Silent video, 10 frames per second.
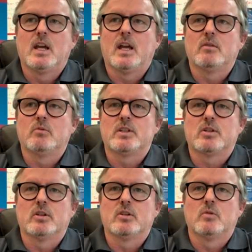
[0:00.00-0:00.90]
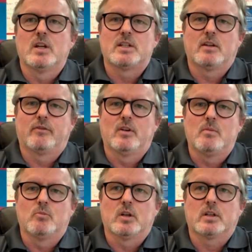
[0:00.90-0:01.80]
and the Return to Racing
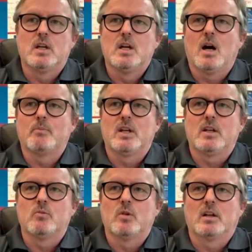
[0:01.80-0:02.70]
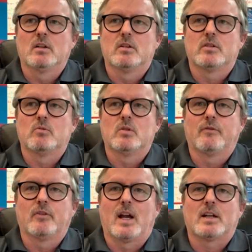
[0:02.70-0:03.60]
Framework, updated regularly to
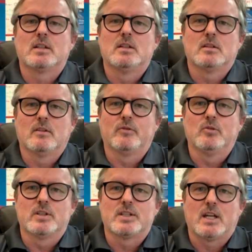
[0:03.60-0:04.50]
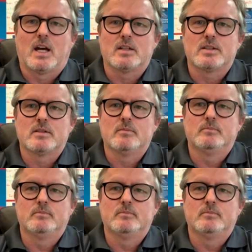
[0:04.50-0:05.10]
reflect the fluid status.